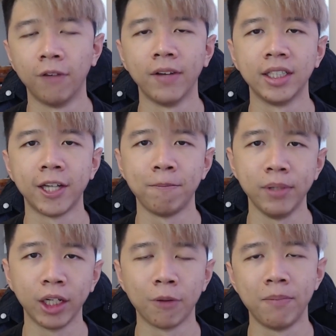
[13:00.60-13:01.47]

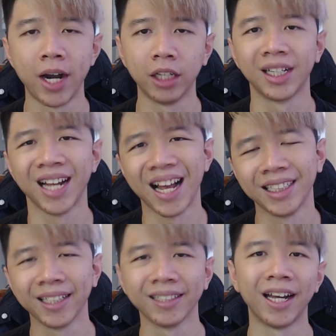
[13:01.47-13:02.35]
SLP compared to
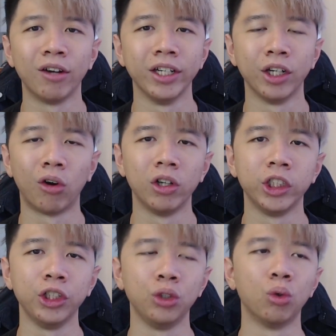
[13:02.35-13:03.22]
Classic, now in
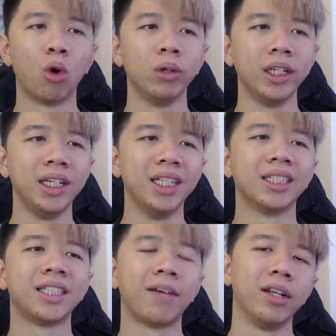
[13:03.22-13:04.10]
Origin you only need
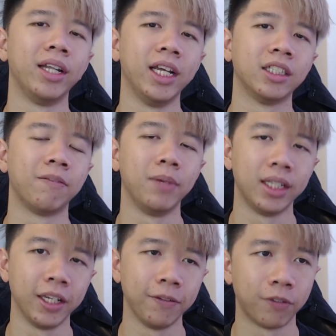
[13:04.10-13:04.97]
7 days of
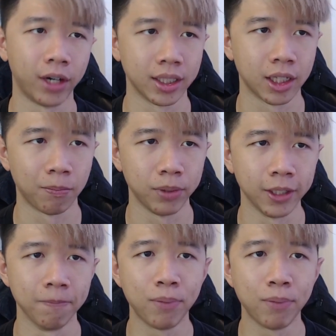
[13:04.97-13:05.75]
minting for SLP.